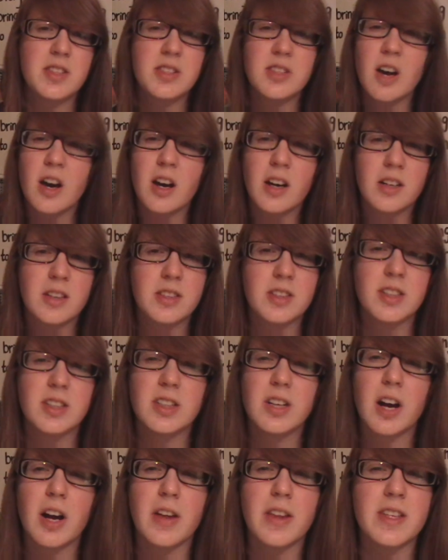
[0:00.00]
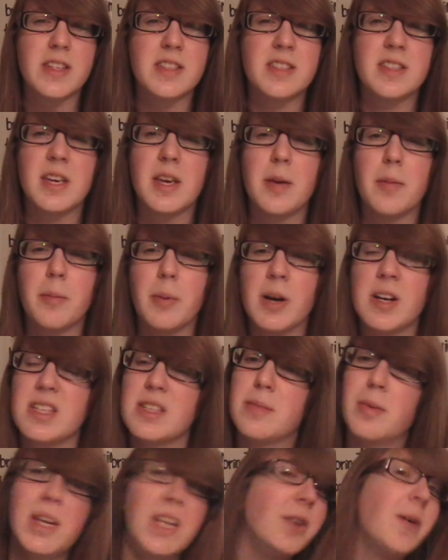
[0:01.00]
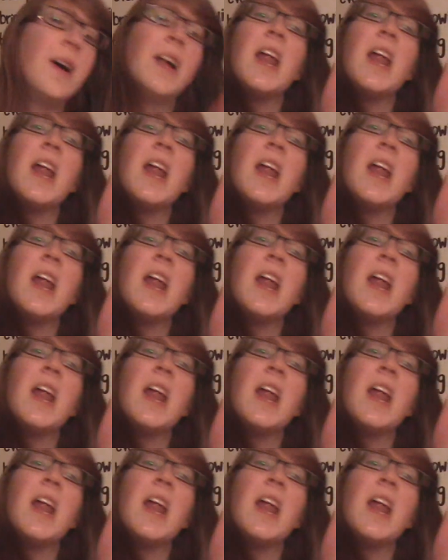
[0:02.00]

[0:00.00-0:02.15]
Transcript: Doctor are the same person, but you know